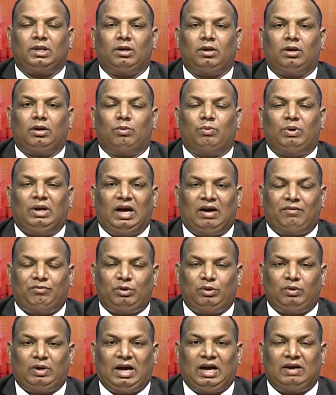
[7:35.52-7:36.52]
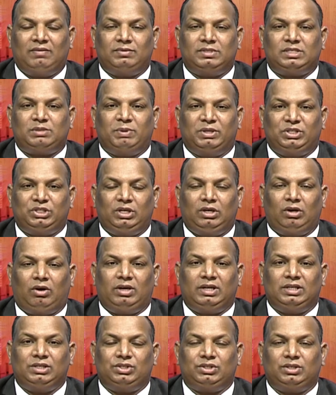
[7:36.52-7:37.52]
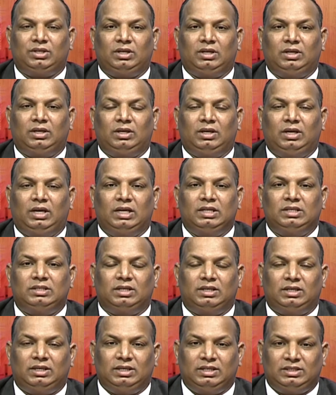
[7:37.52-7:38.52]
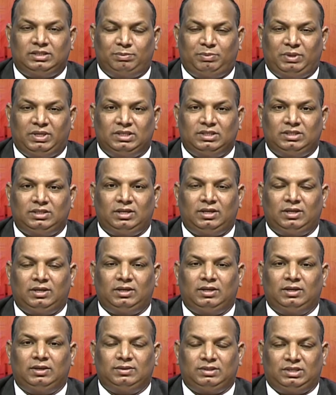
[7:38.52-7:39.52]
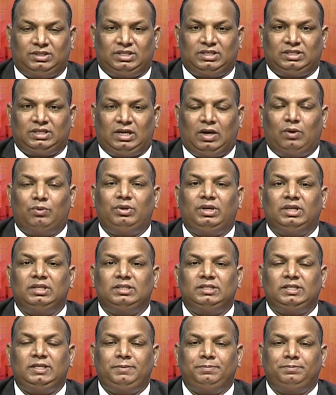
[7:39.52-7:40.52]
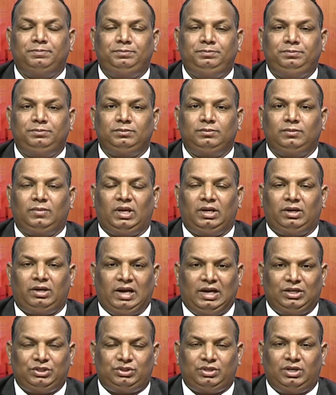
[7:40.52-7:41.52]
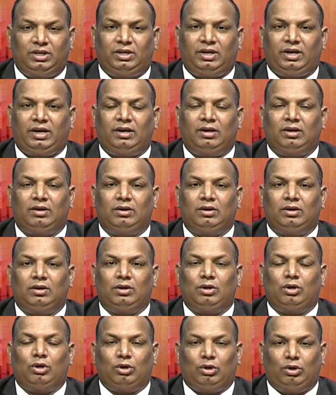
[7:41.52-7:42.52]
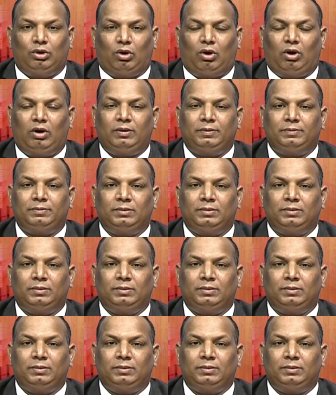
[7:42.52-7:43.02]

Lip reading: will have to have special knowledge in certain disciplines such as accountancy, international trade, law,